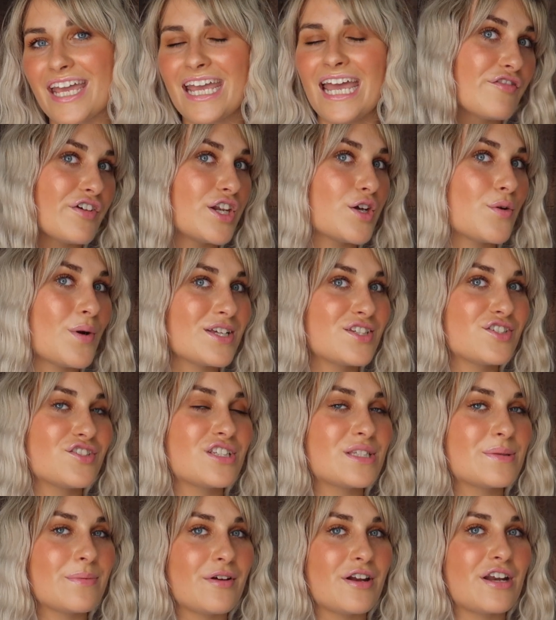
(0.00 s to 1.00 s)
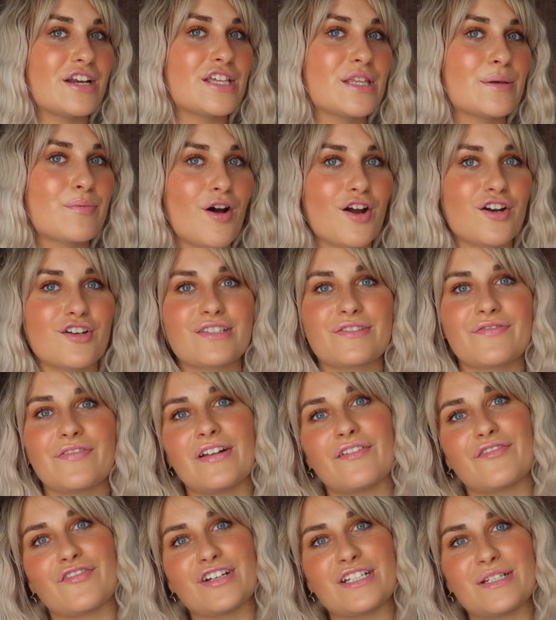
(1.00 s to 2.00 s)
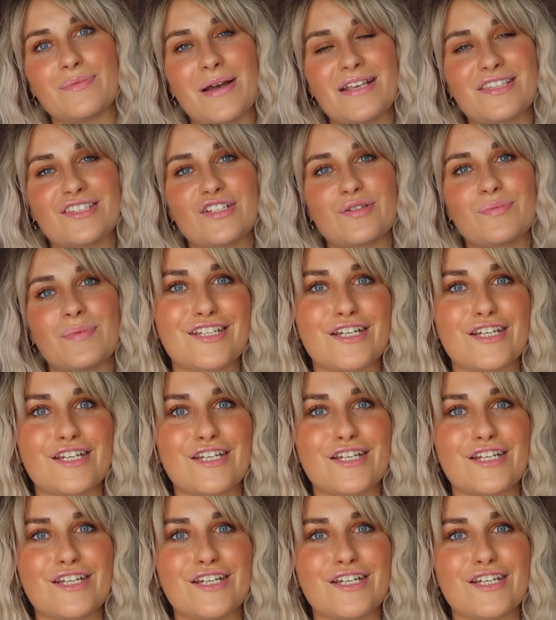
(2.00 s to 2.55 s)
If you have any questions about any of the products, feel free to message me.